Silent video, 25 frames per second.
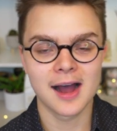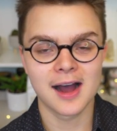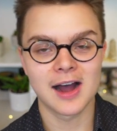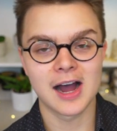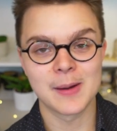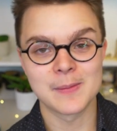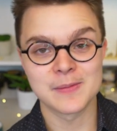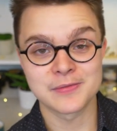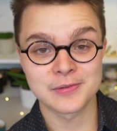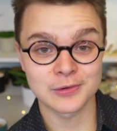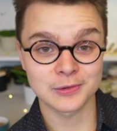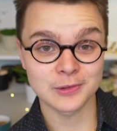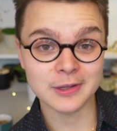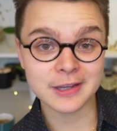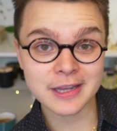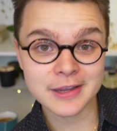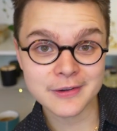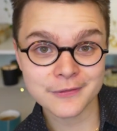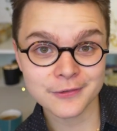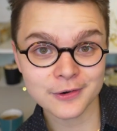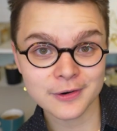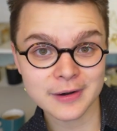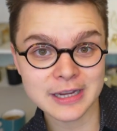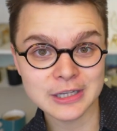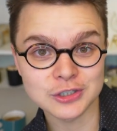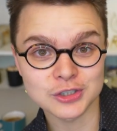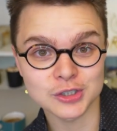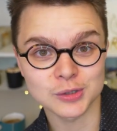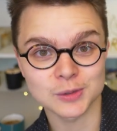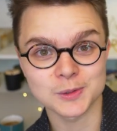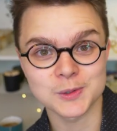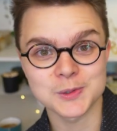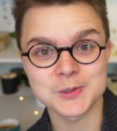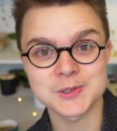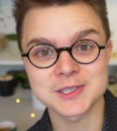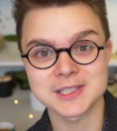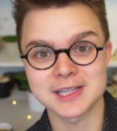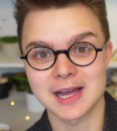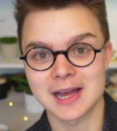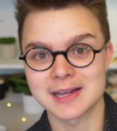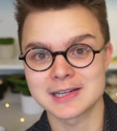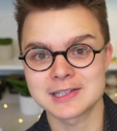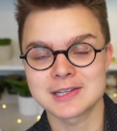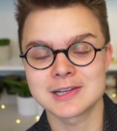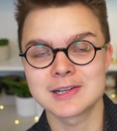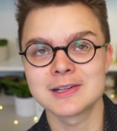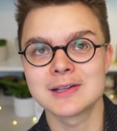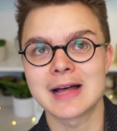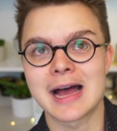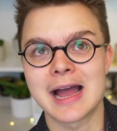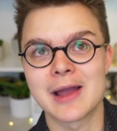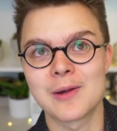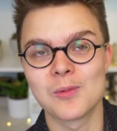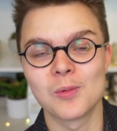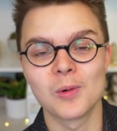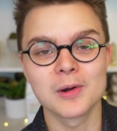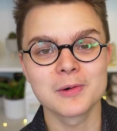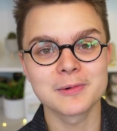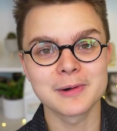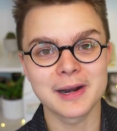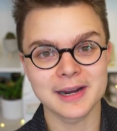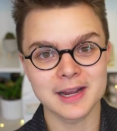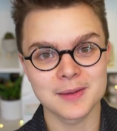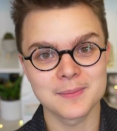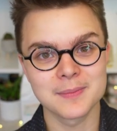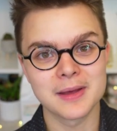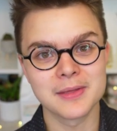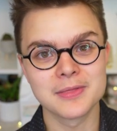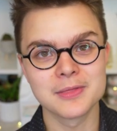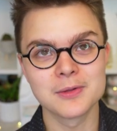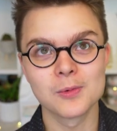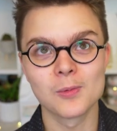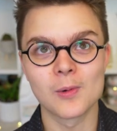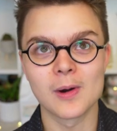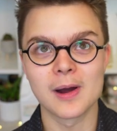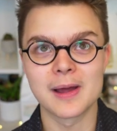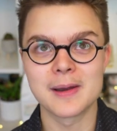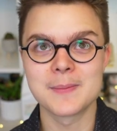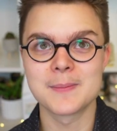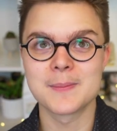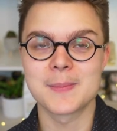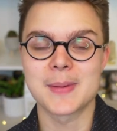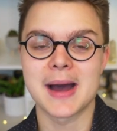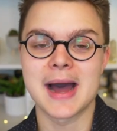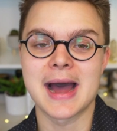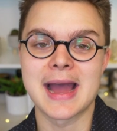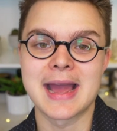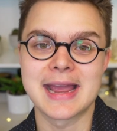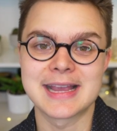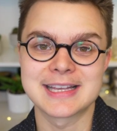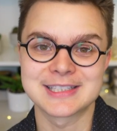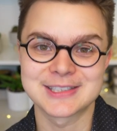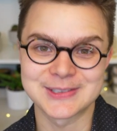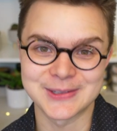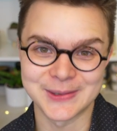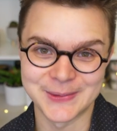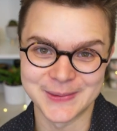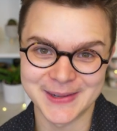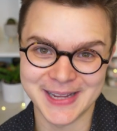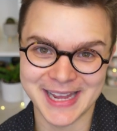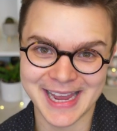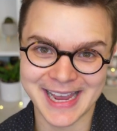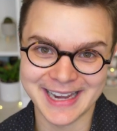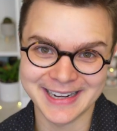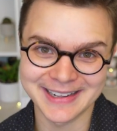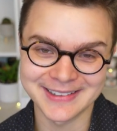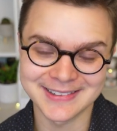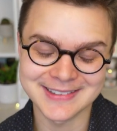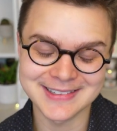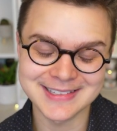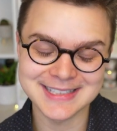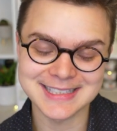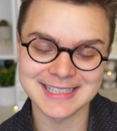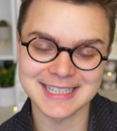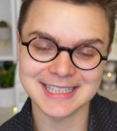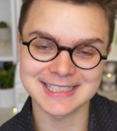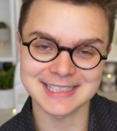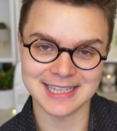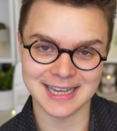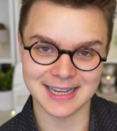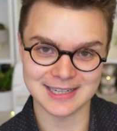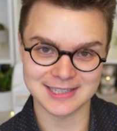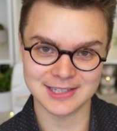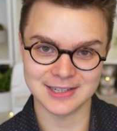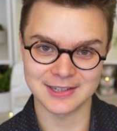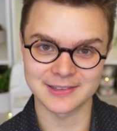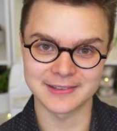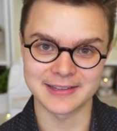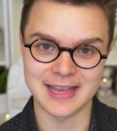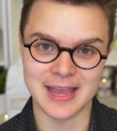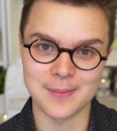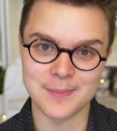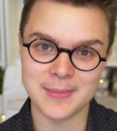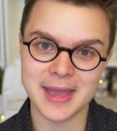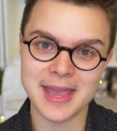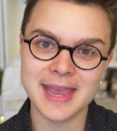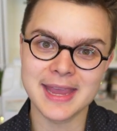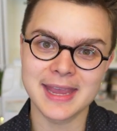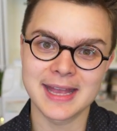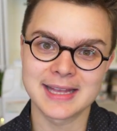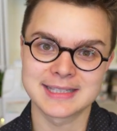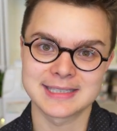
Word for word: Um, if you're looking for a true santal, I would recommend the one by Stone Candles, the santal they make.